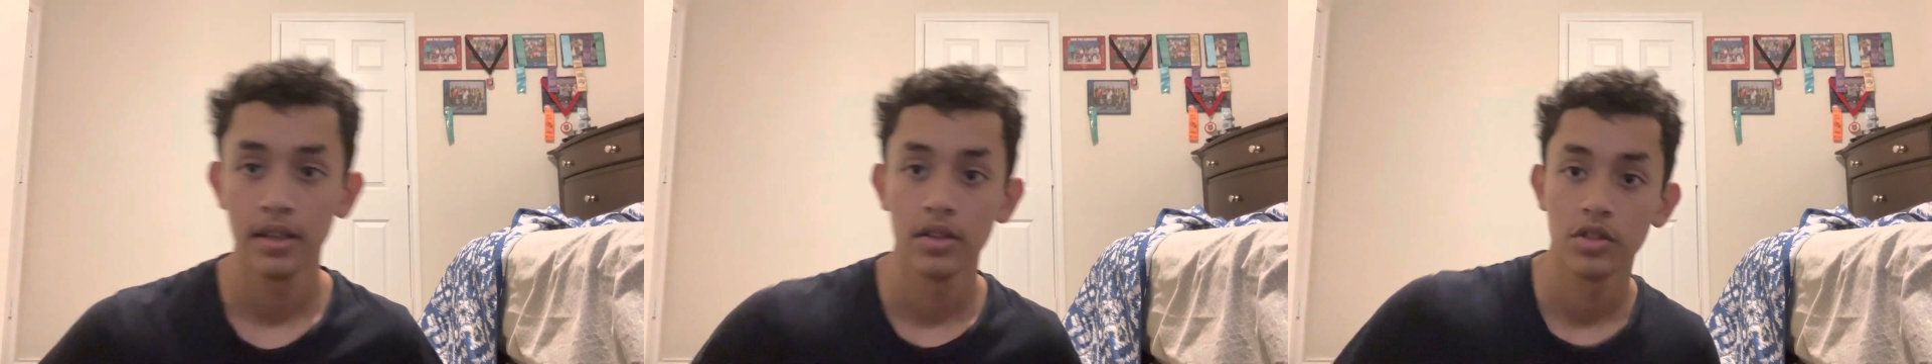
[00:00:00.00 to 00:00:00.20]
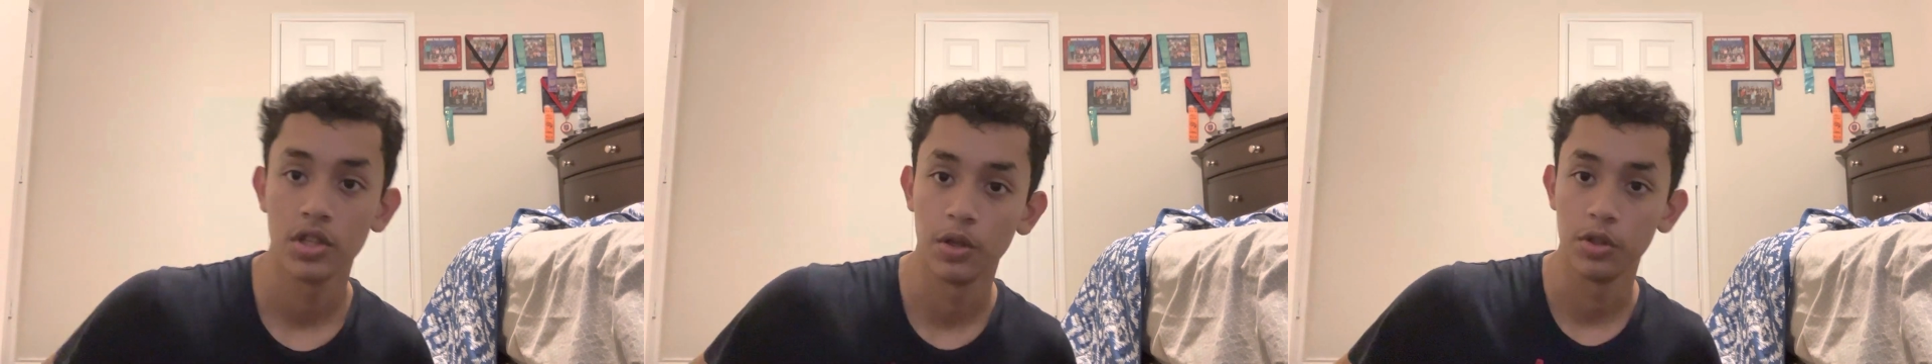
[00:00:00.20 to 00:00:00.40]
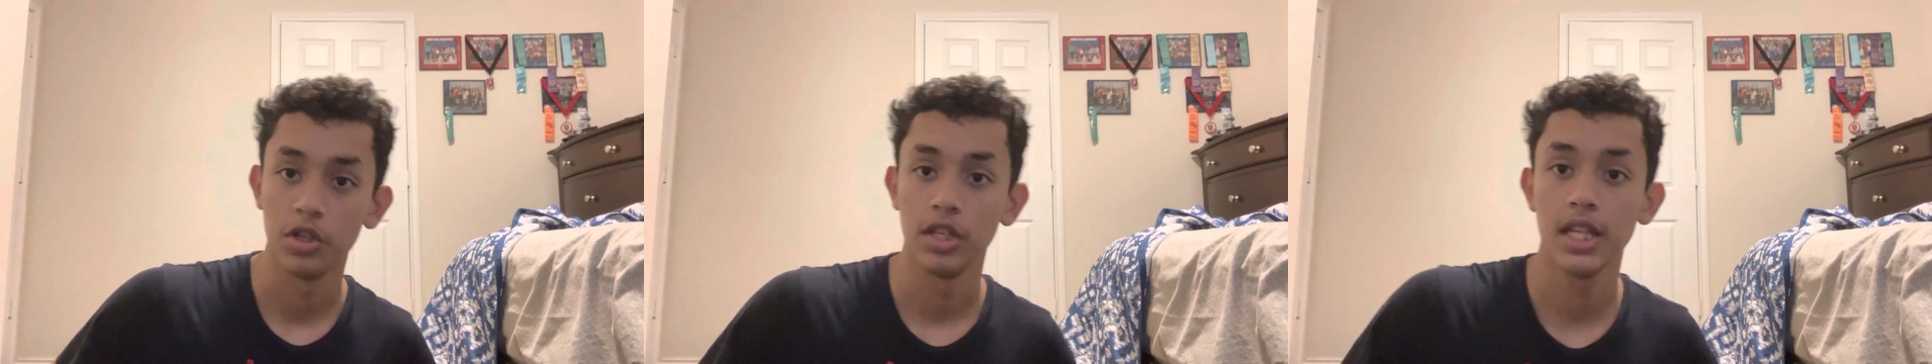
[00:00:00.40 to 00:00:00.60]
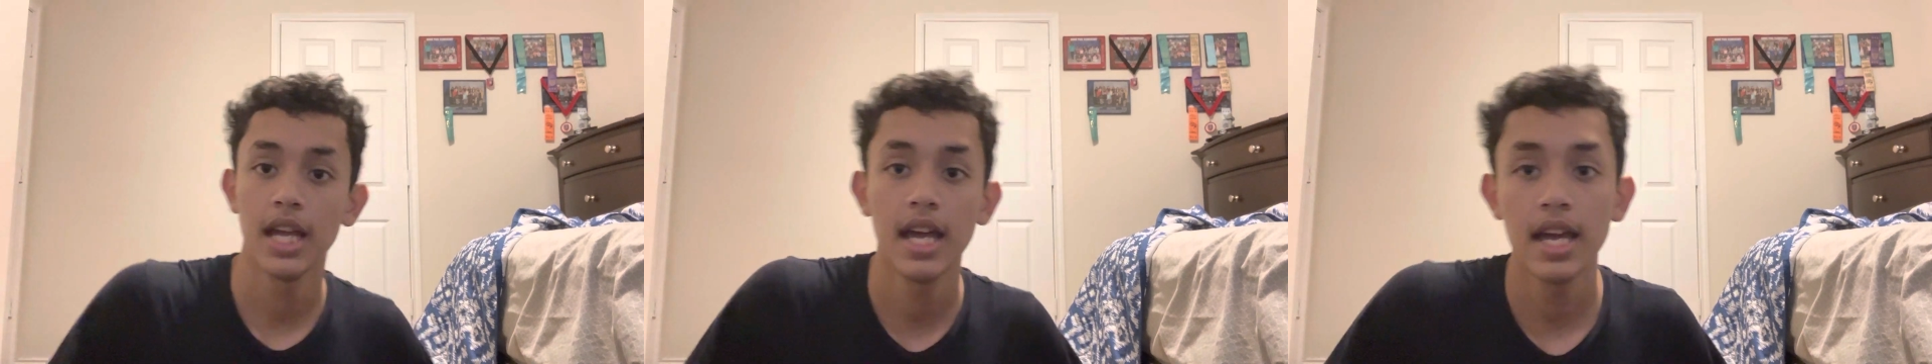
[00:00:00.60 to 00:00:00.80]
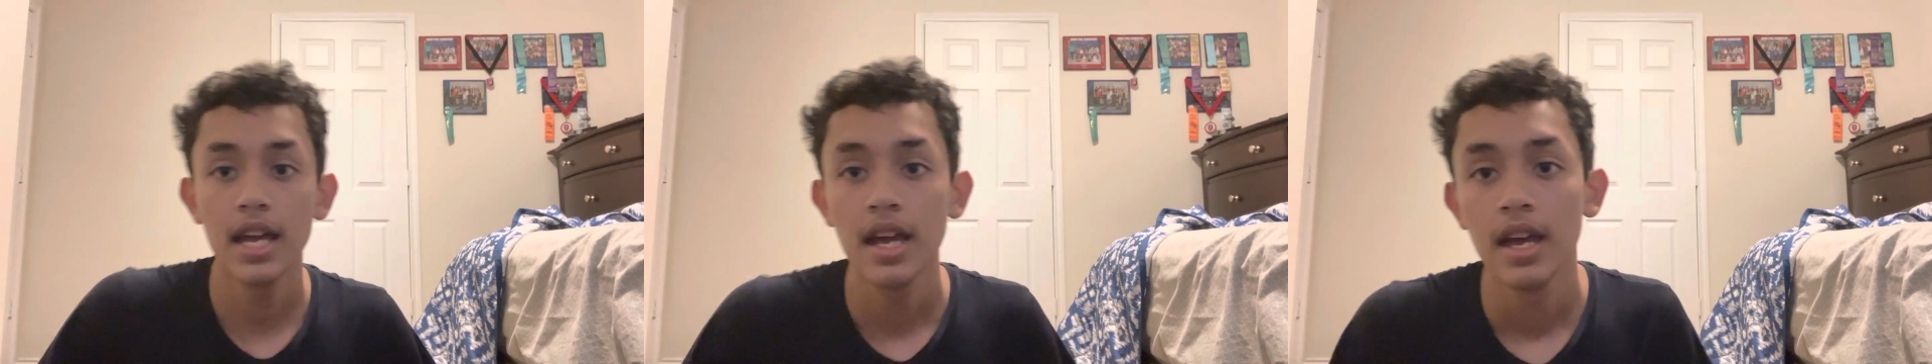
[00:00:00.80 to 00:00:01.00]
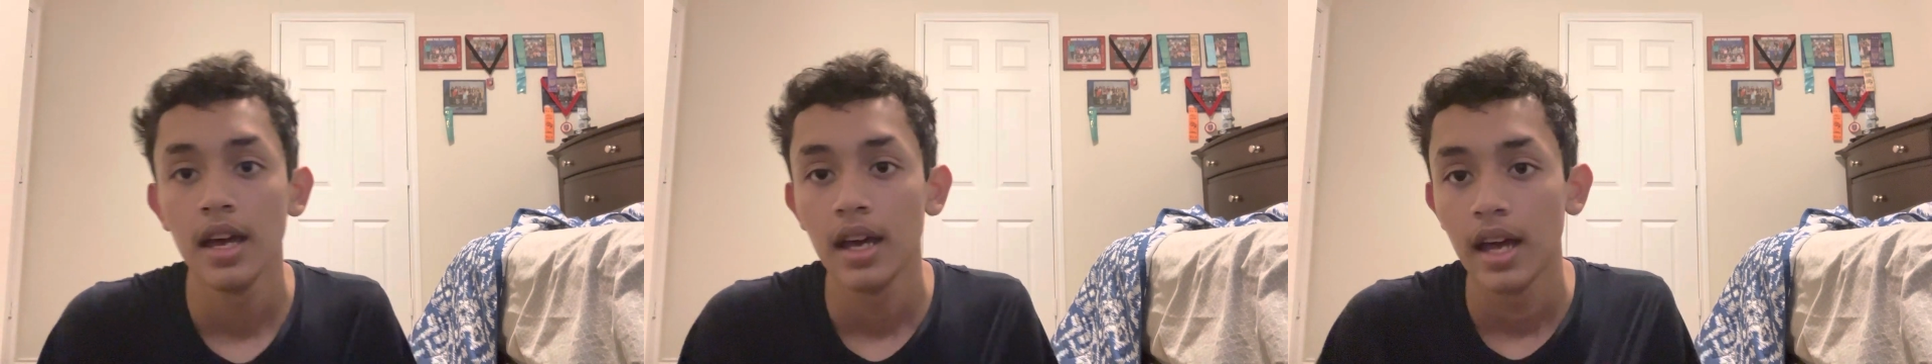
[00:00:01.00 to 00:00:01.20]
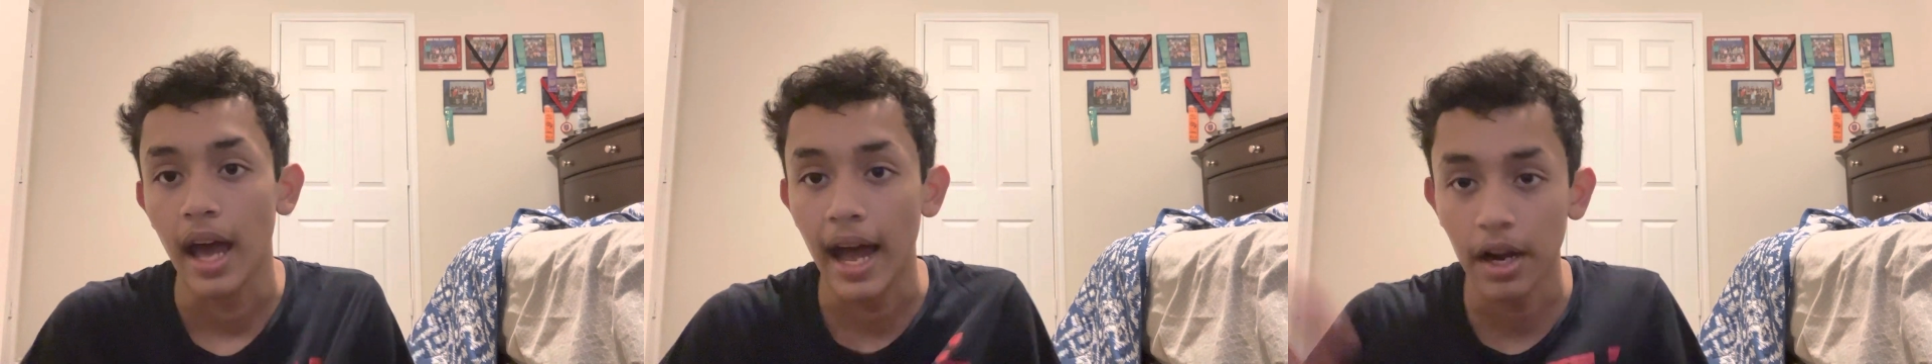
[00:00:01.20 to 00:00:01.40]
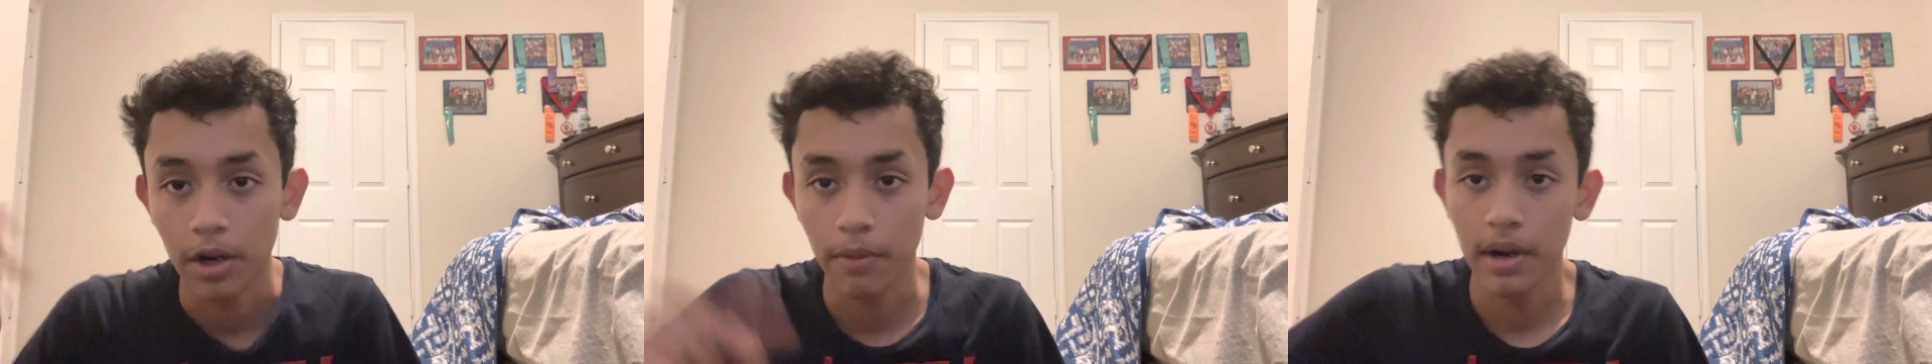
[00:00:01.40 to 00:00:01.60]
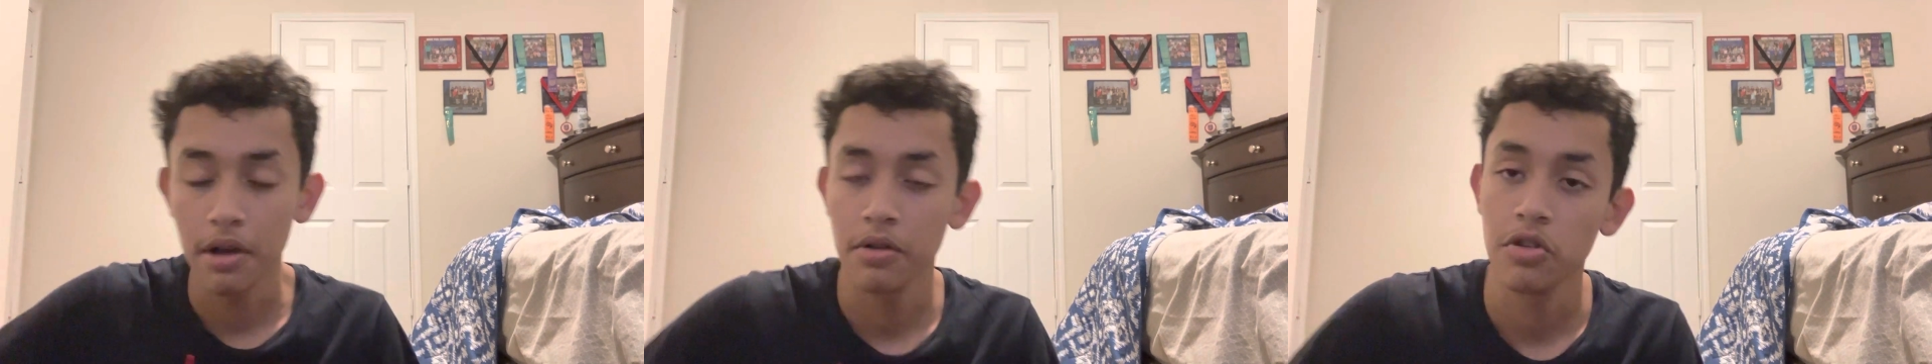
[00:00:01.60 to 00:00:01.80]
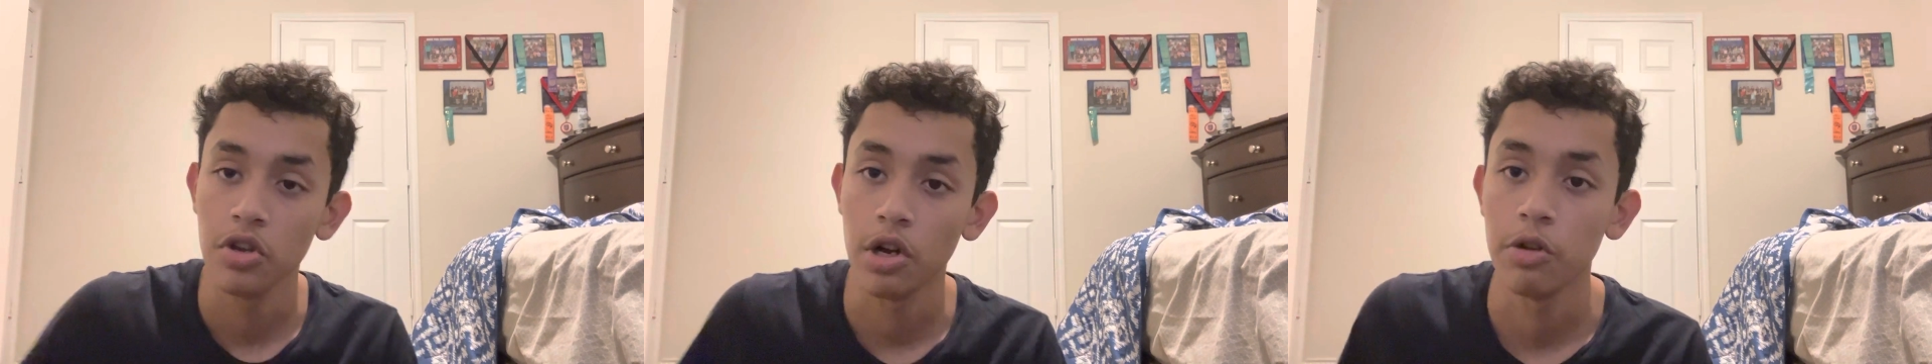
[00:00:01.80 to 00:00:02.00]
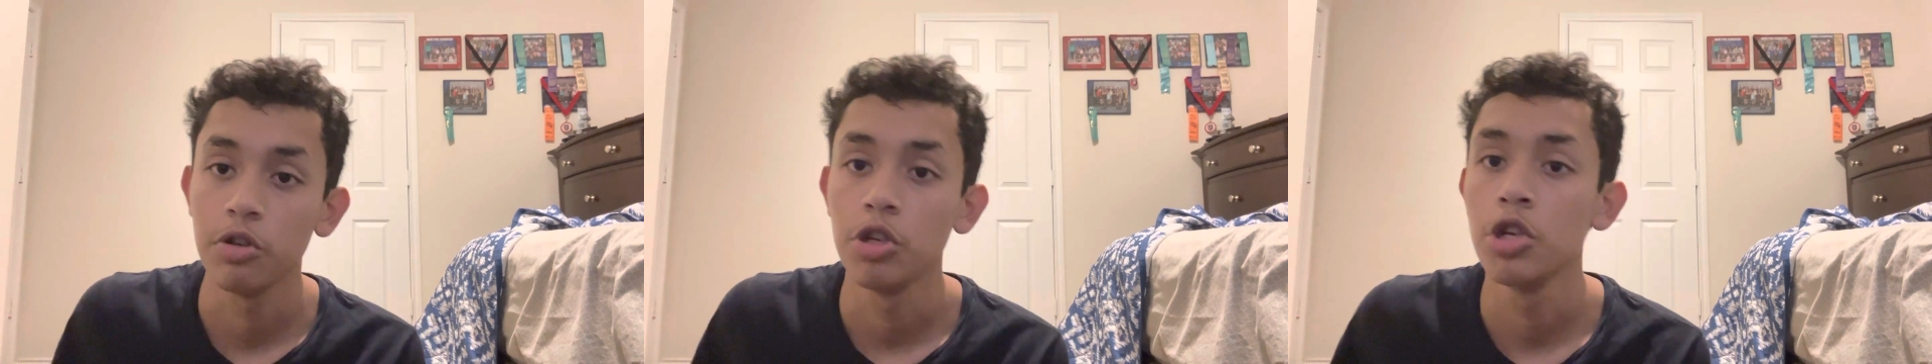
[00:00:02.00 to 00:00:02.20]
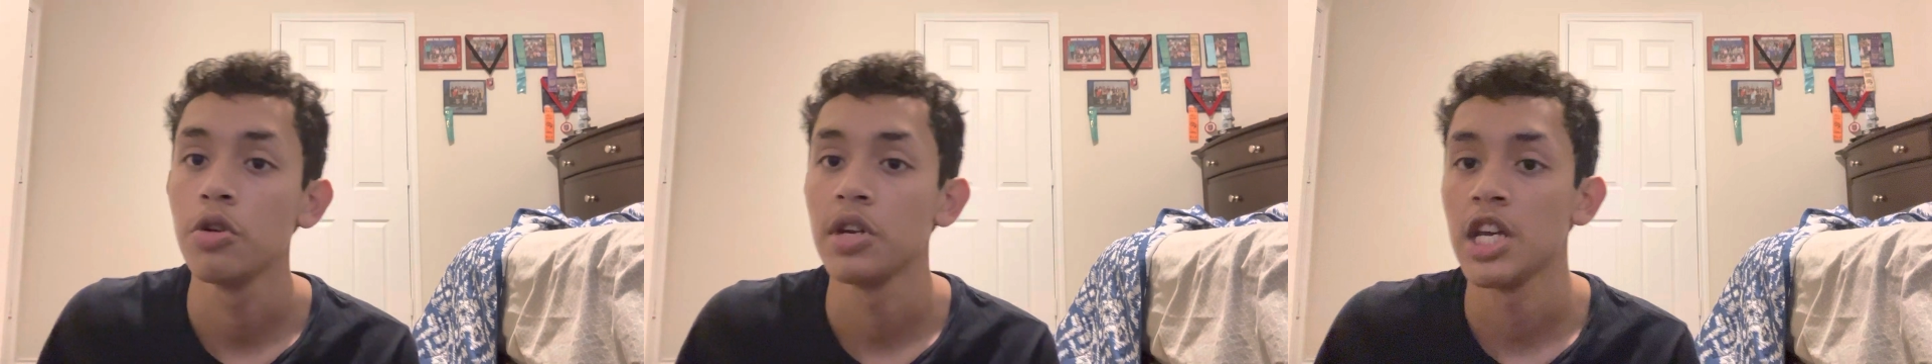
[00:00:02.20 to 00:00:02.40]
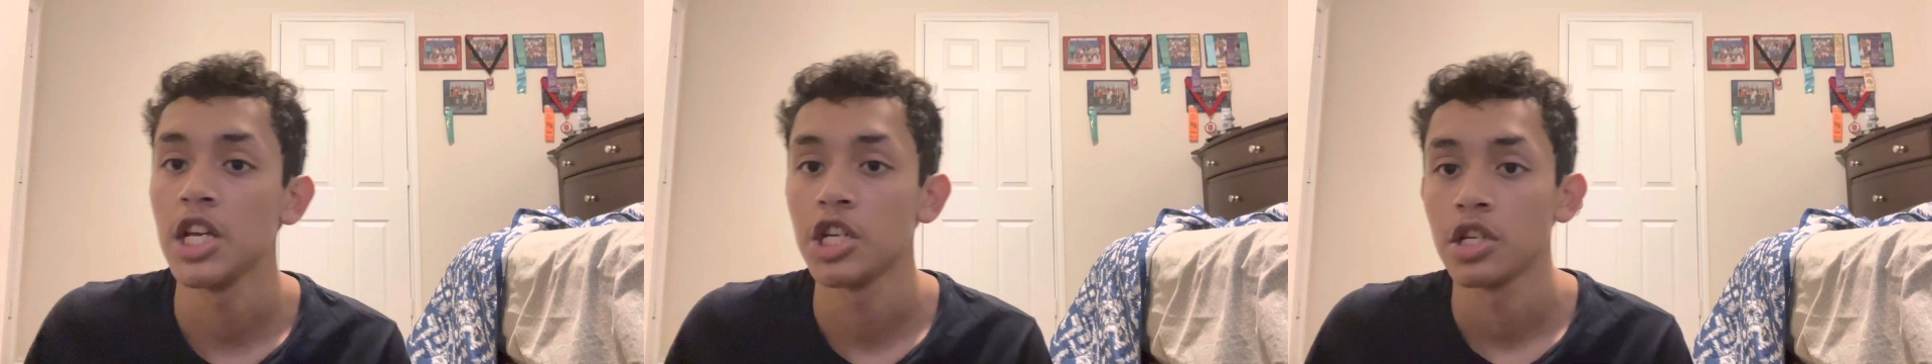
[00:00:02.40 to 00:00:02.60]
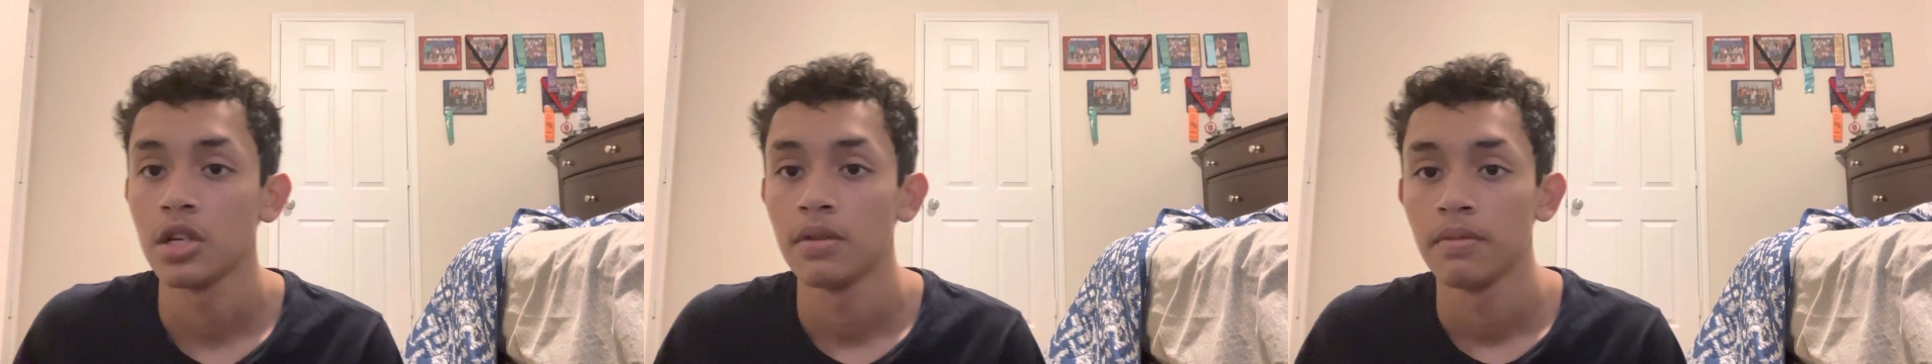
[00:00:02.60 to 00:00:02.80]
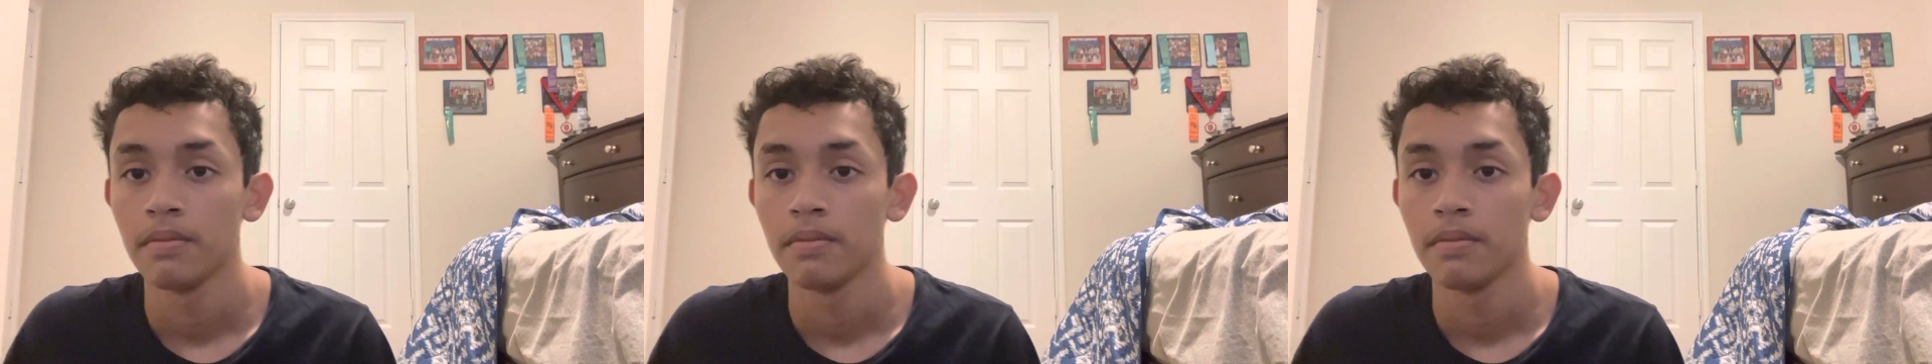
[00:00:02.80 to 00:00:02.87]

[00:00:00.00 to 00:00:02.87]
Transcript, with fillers: So today, at around you know noonish,